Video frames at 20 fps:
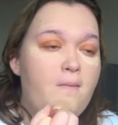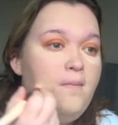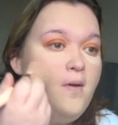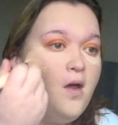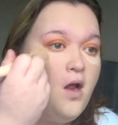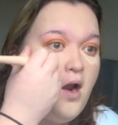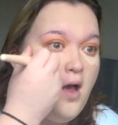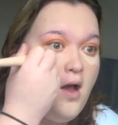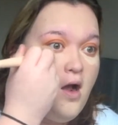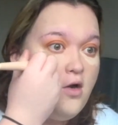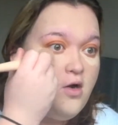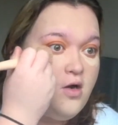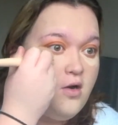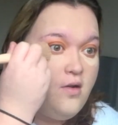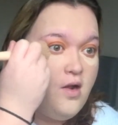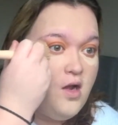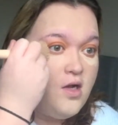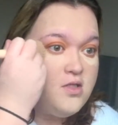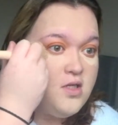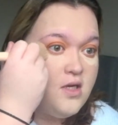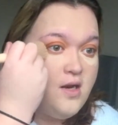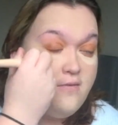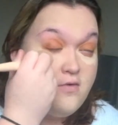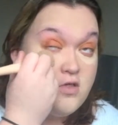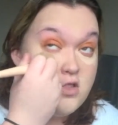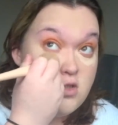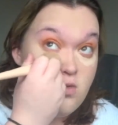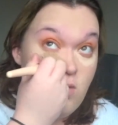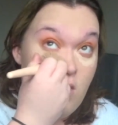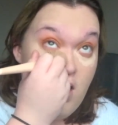but like under the eyes I never
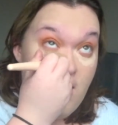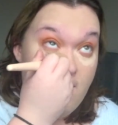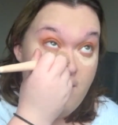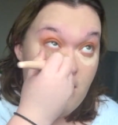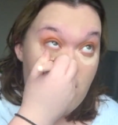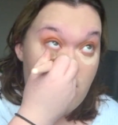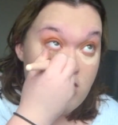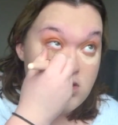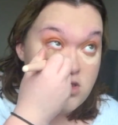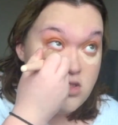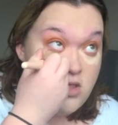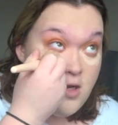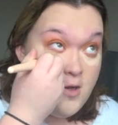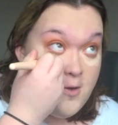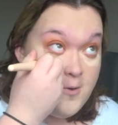swipe, because